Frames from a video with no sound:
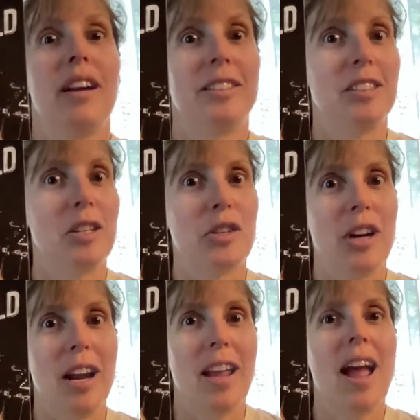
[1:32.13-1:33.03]
it's a
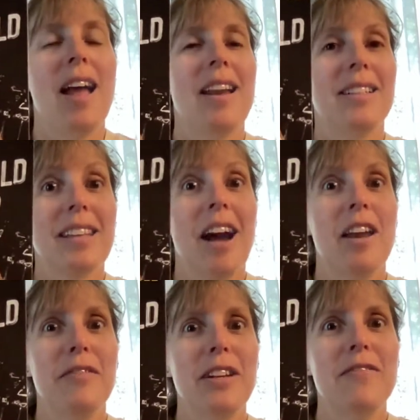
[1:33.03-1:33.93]
trick. It's
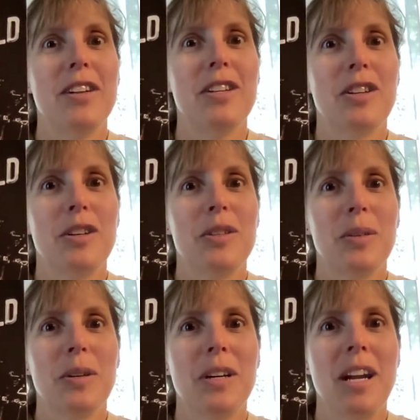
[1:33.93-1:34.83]
kind of an adventure
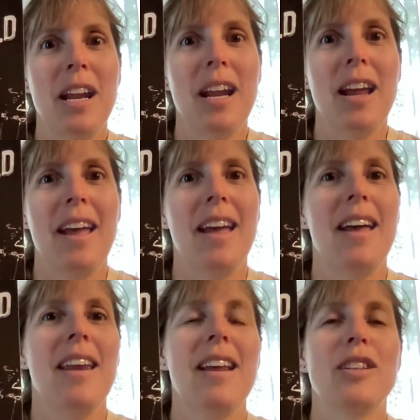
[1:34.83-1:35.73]
story,
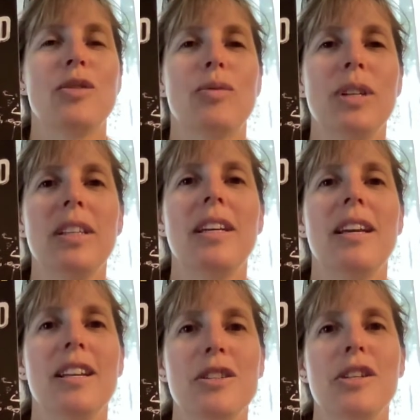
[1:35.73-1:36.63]
and it's really
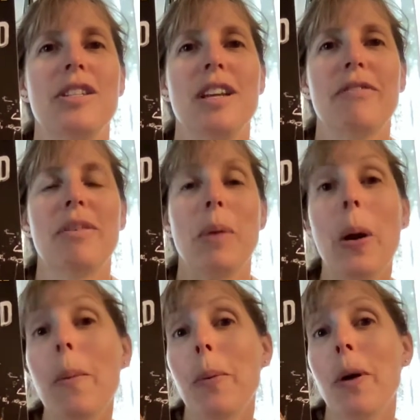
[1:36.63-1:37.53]
interesting from
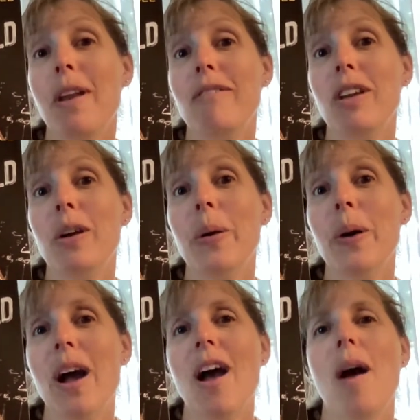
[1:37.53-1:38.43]
her point of
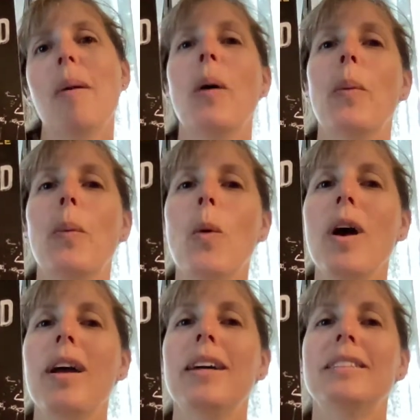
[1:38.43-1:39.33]
view about
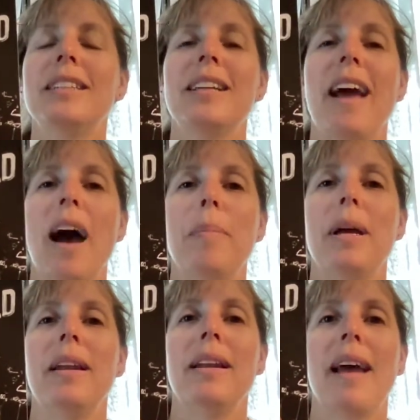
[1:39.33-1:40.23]
what is going to
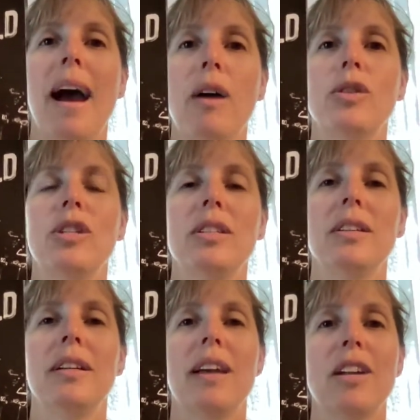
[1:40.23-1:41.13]
happen and how she's
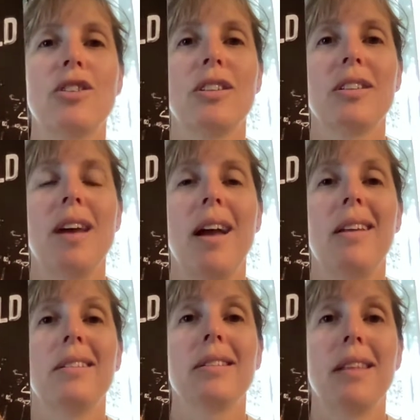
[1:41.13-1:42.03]
going to catch this guy
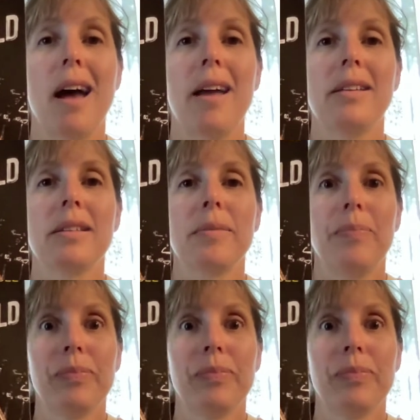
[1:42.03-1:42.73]
in his lies.